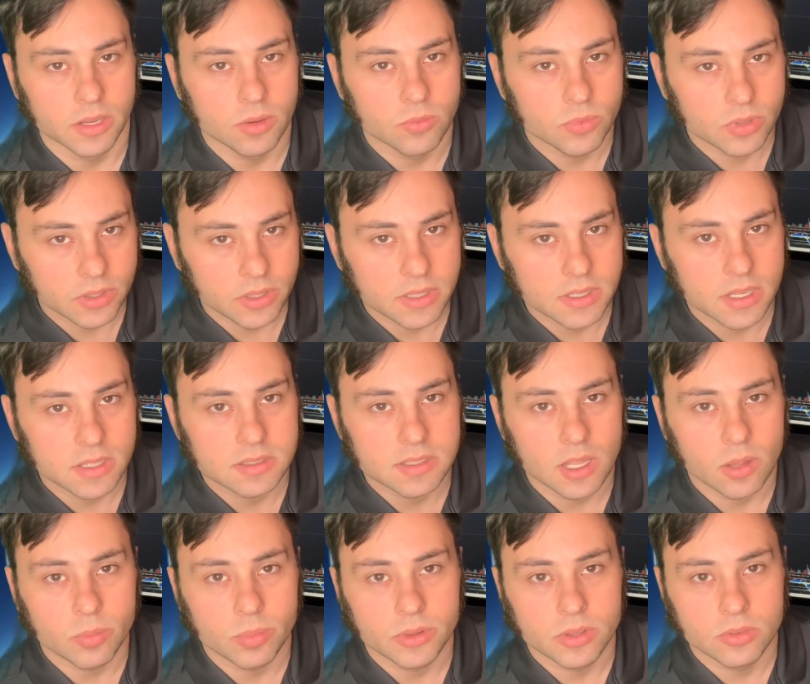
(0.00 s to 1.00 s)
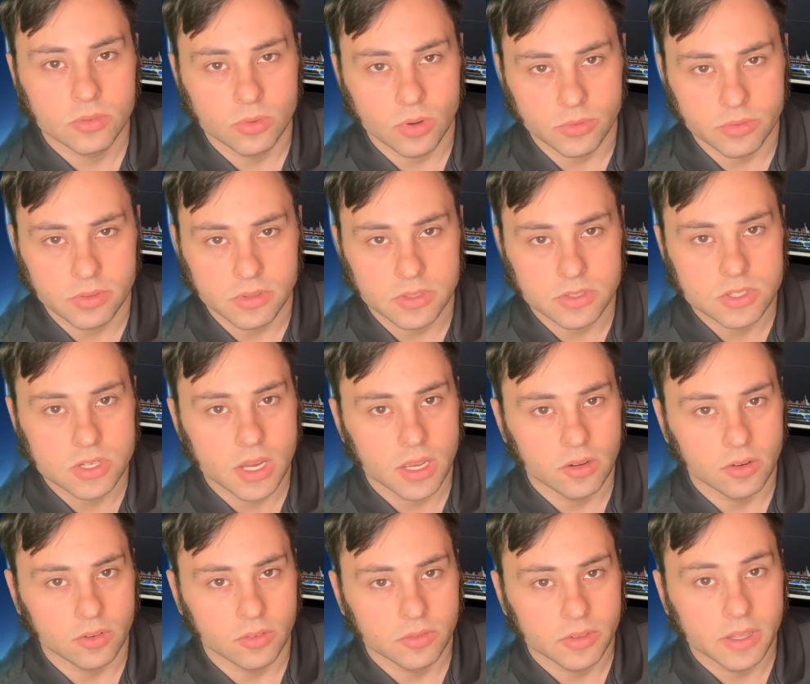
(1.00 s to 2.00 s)
It really does help with the growth of the
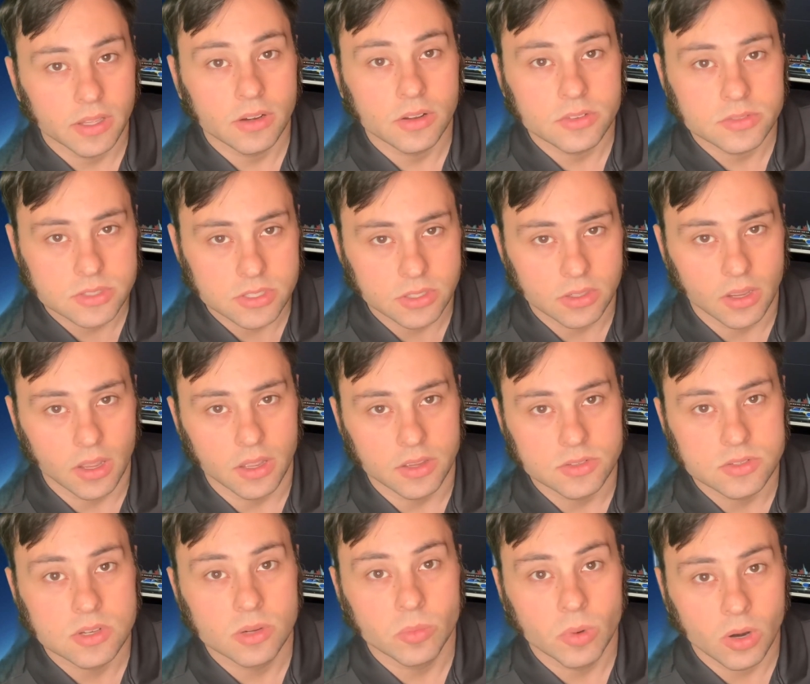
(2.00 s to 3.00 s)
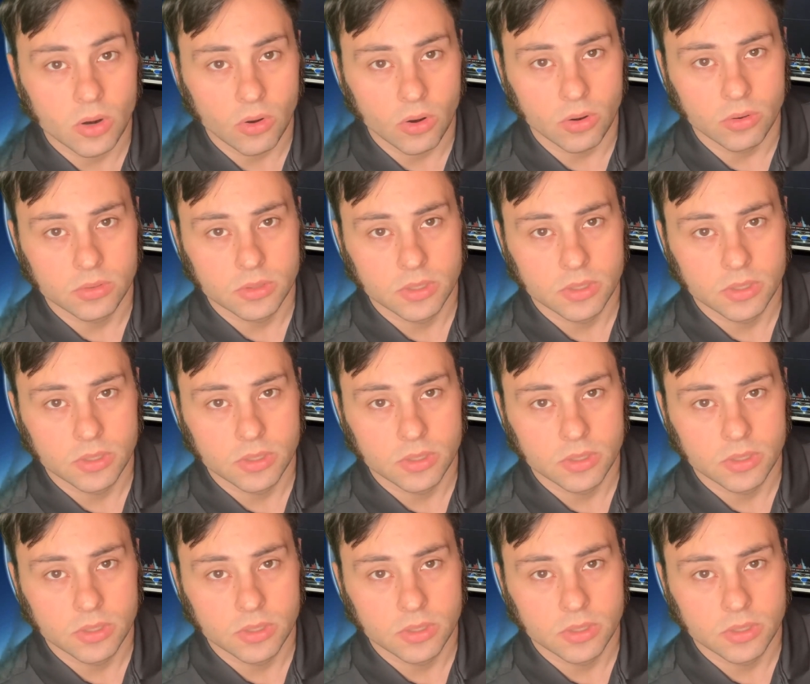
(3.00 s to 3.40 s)
channel. And I'll see you guys tomorrow.